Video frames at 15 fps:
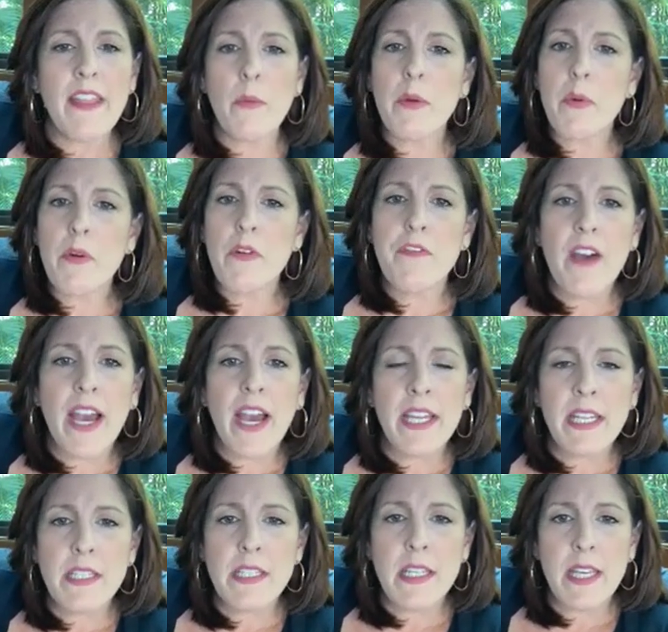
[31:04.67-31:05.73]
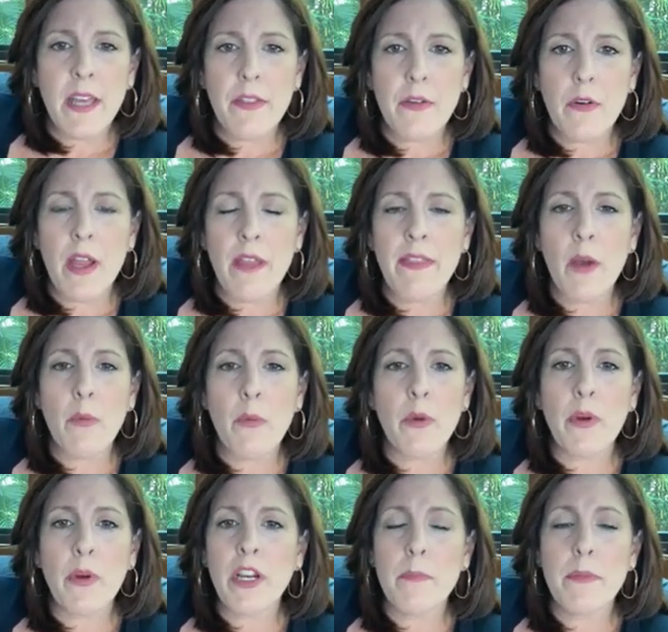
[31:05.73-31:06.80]
and that we were fighting together and that
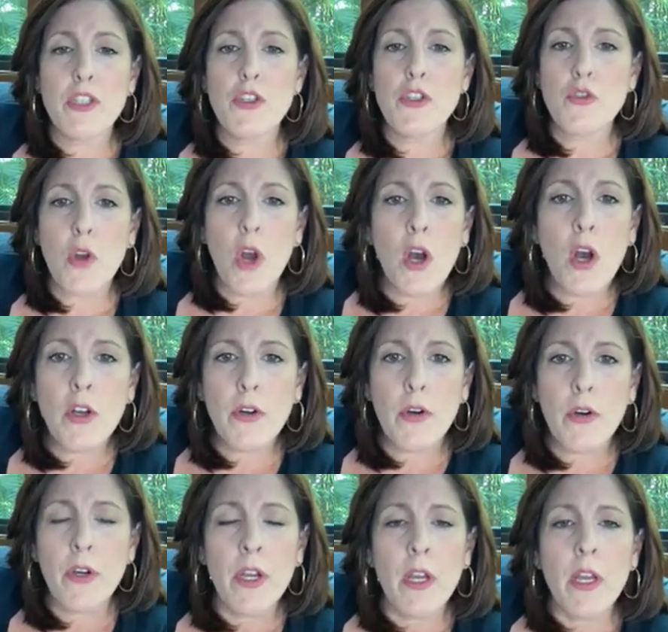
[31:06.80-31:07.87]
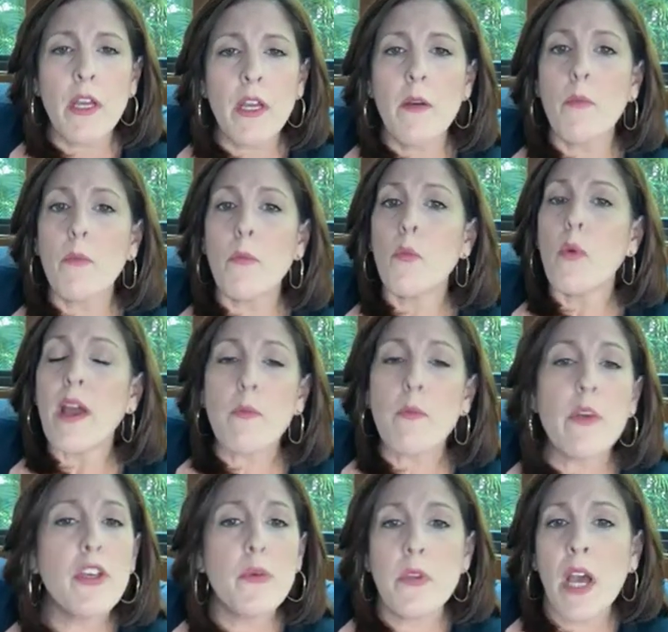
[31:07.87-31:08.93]
we were going to be stronger when
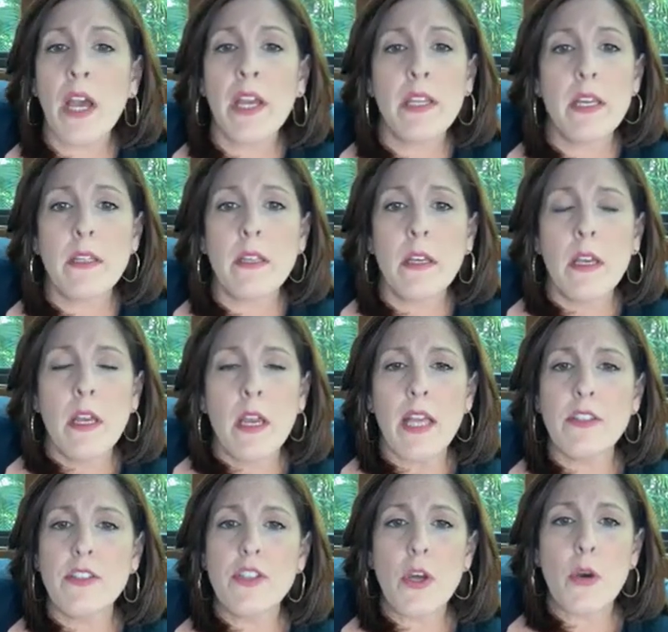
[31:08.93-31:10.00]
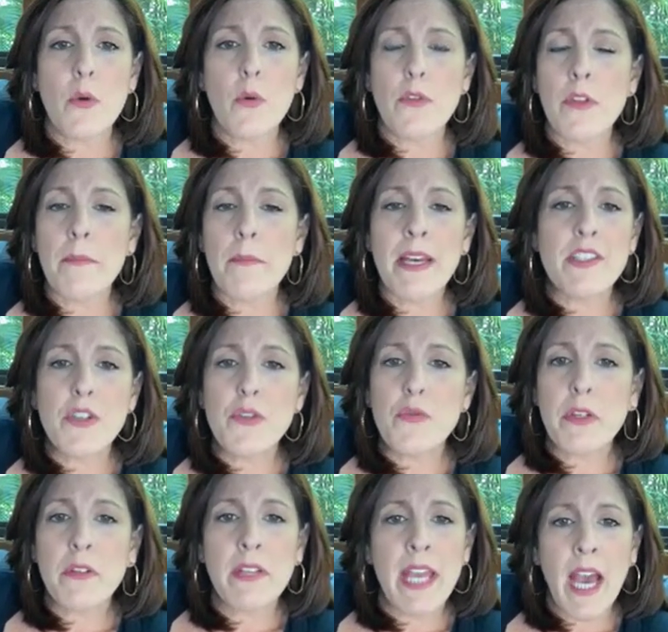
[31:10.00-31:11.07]
we united. And so the
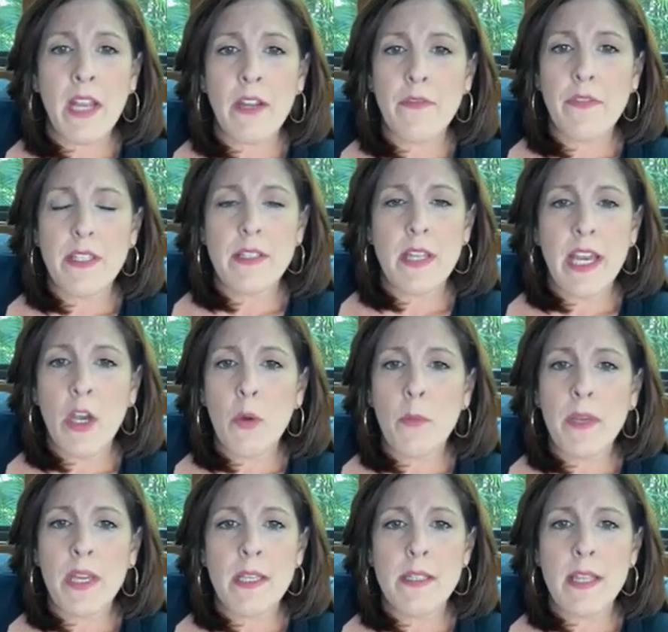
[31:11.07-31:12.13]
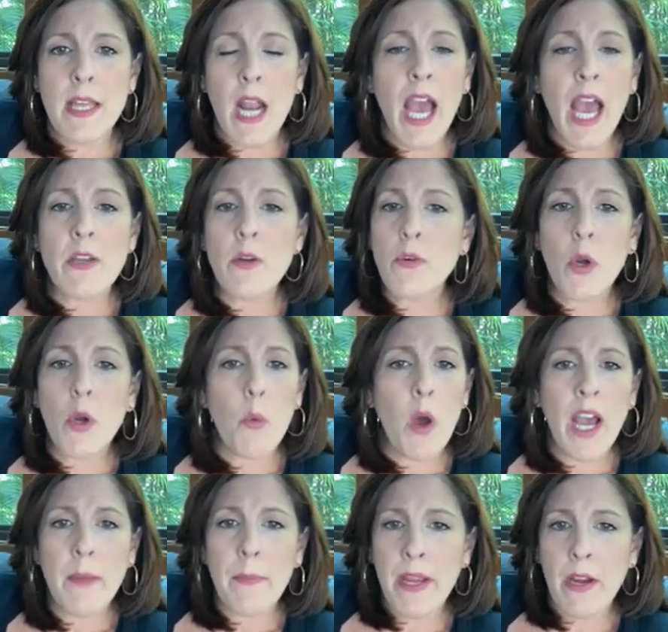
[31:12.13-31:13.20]
message really out of this, Naomi, is that I don't know
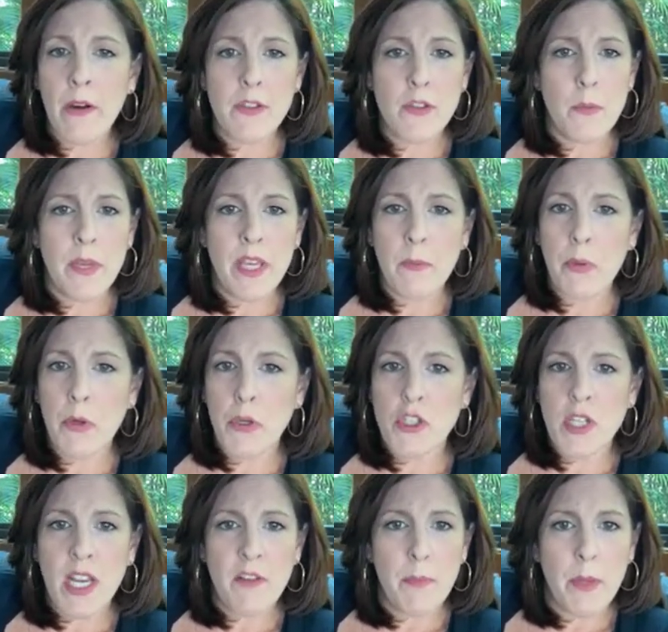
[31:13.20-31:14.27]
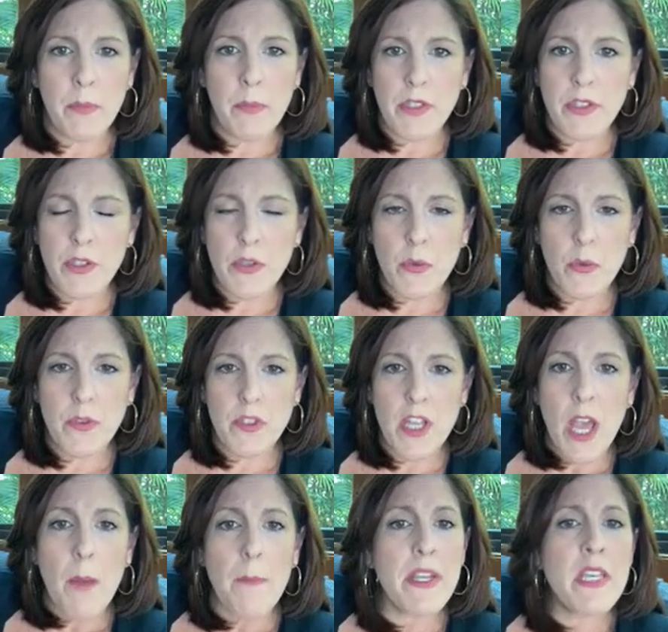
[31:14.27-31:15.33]
why parents are being pushed out of public schools,
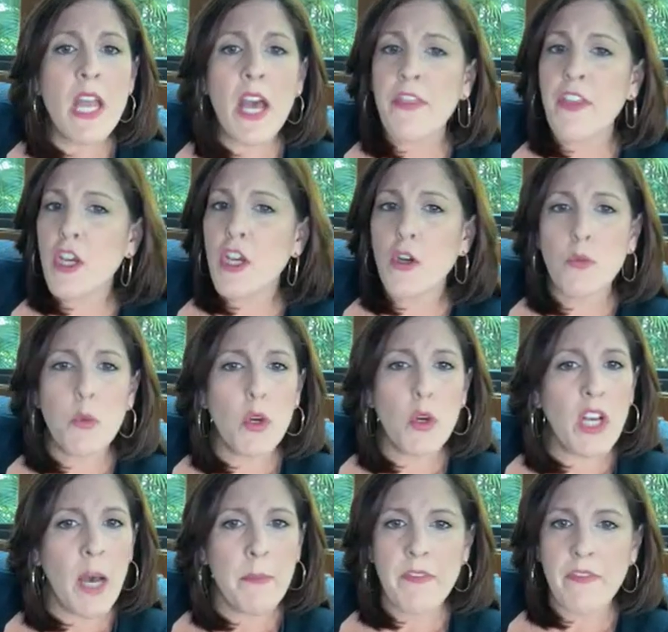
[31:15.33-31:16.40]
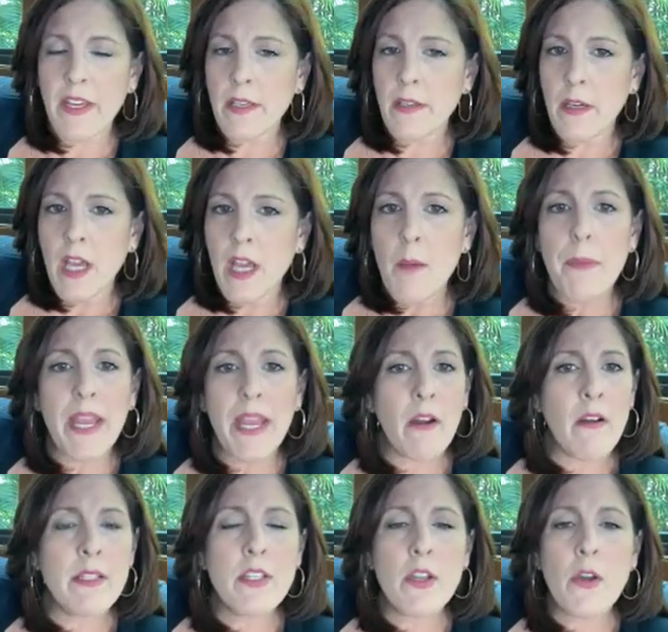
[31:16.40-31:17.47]
but nothing good will come of it.
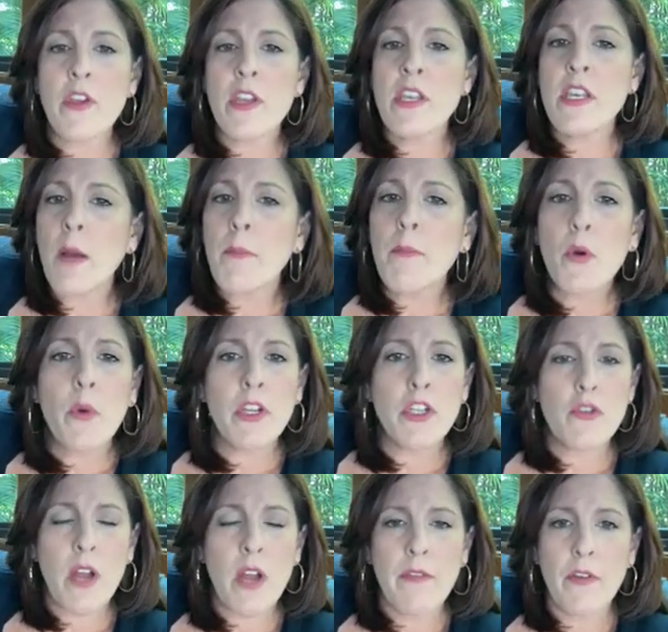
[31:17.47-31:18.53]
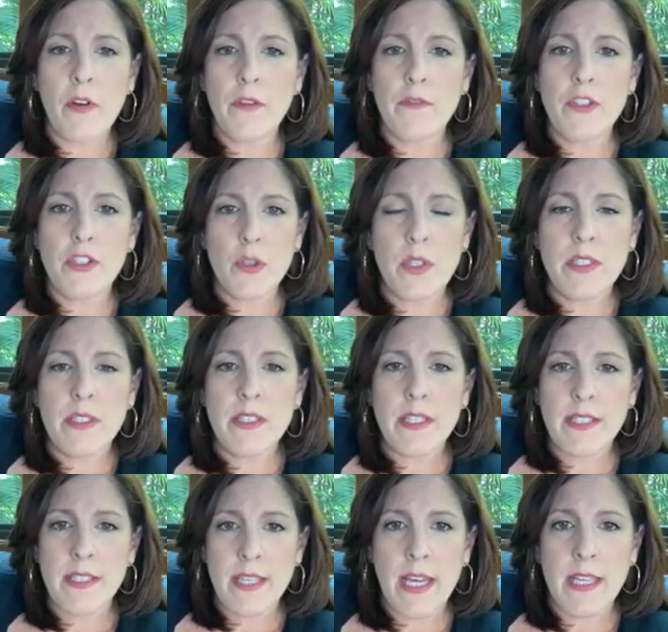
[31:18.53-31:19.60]
Parents are the number one driver of student
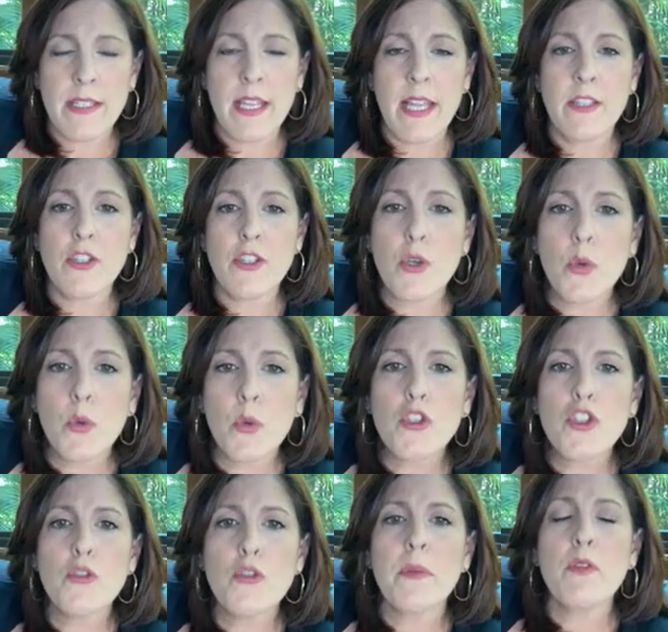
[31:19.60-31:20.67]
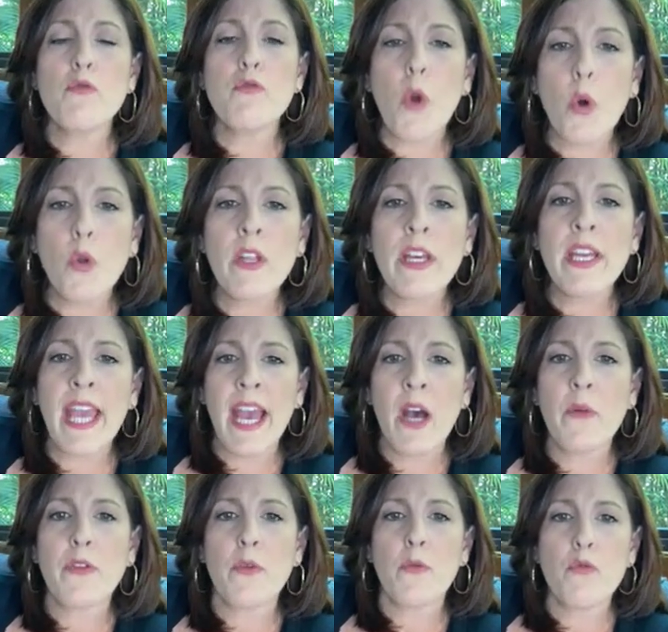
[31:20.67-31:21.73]
success, and schools should be rolling
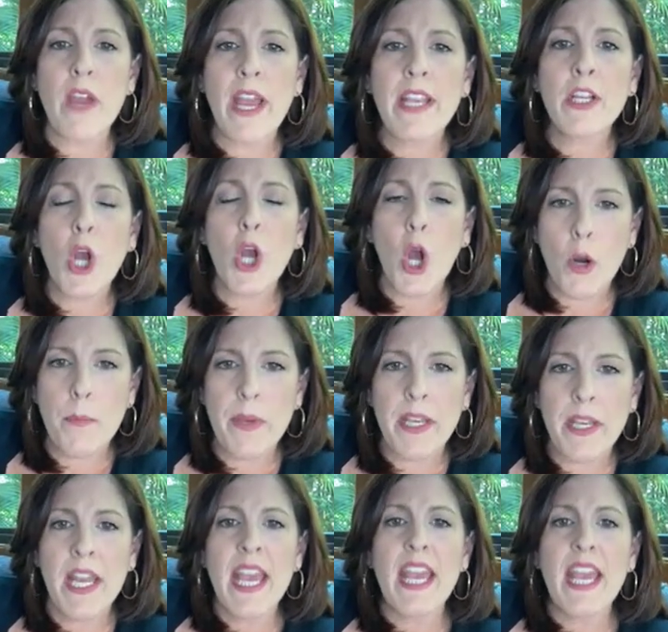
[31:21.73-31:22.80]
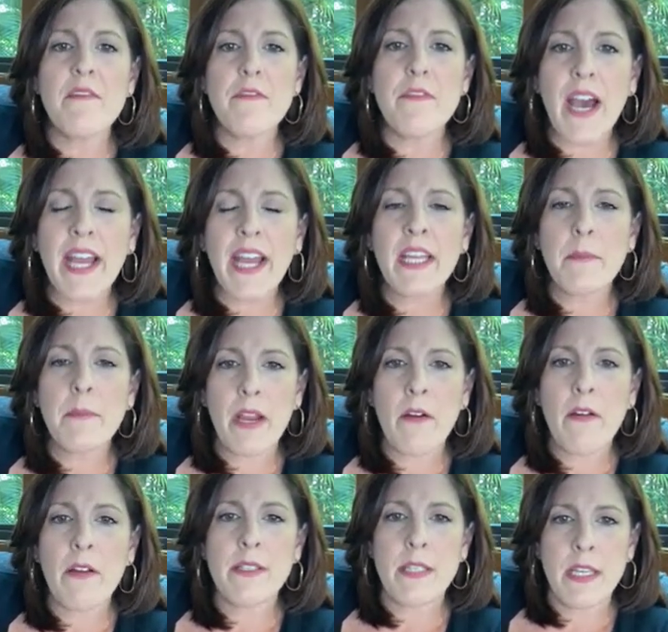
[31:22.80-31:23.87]
out the red carpet, inviting
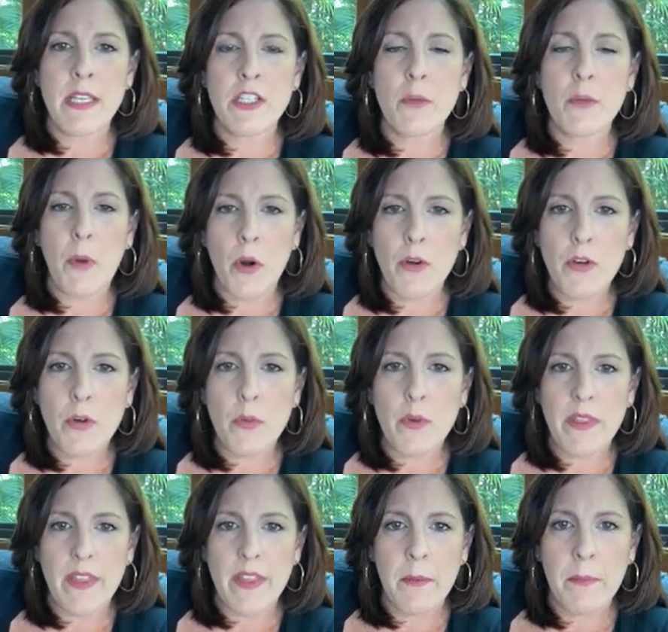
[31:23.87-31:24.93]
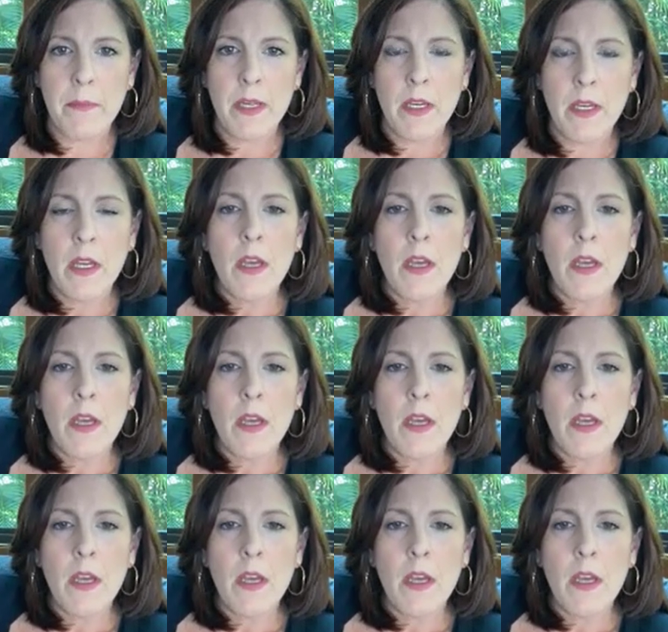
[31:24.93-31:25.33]
parents in to partner with them.